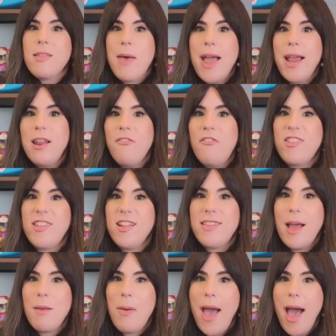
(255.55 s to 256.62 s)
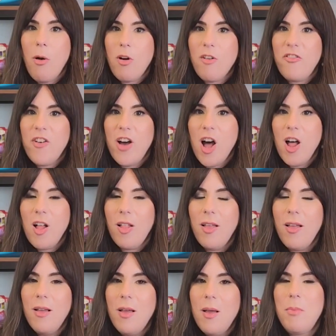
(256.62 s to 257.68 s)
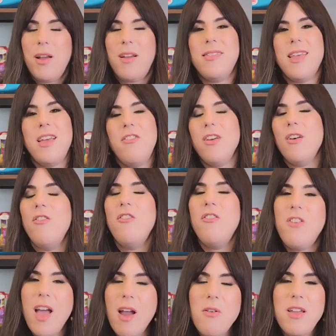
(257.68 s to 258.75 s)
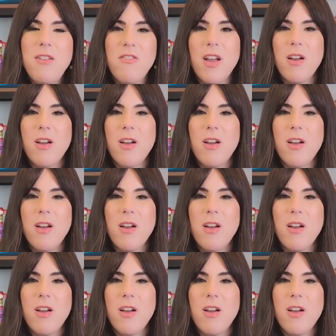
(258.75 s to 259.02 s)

the magnificent and powerful," because they feel very,